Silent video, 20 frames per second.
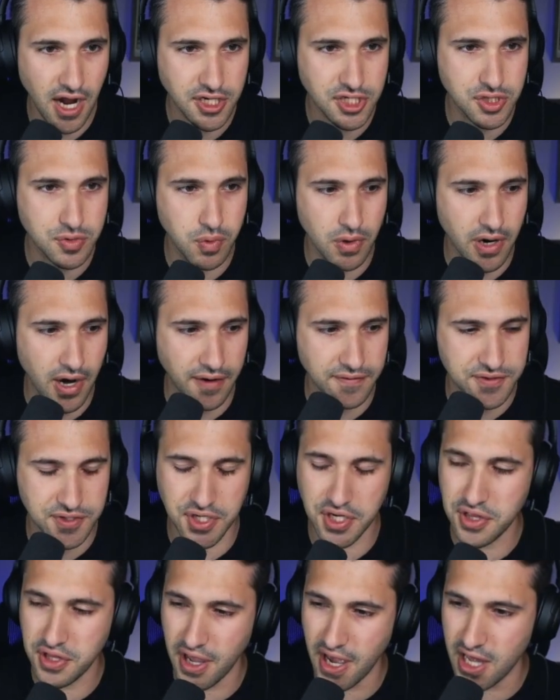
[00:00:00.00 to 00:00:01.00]
swear, I've
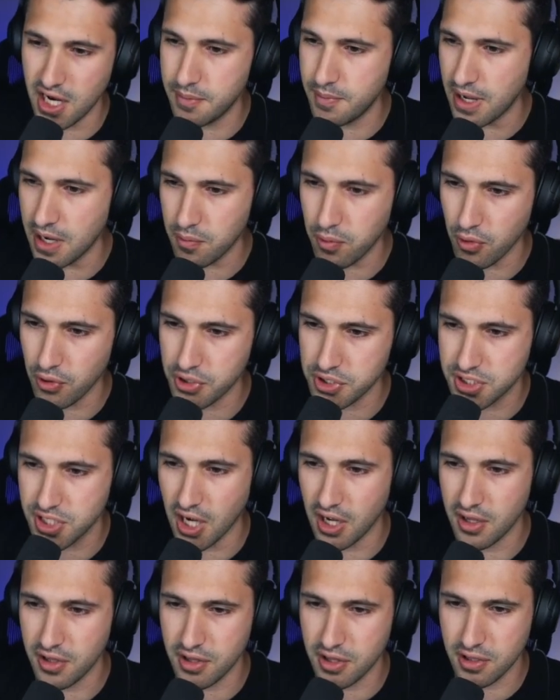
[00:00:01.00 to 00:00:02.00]
seen the anime where he's
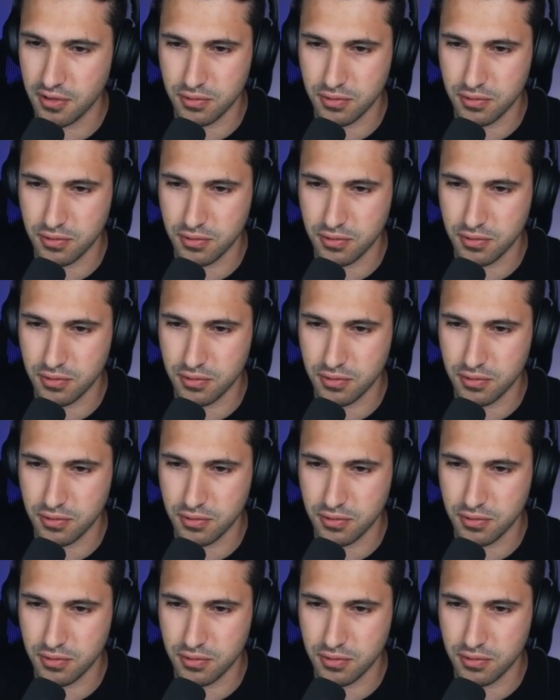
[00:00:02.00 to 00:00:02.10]
got... They're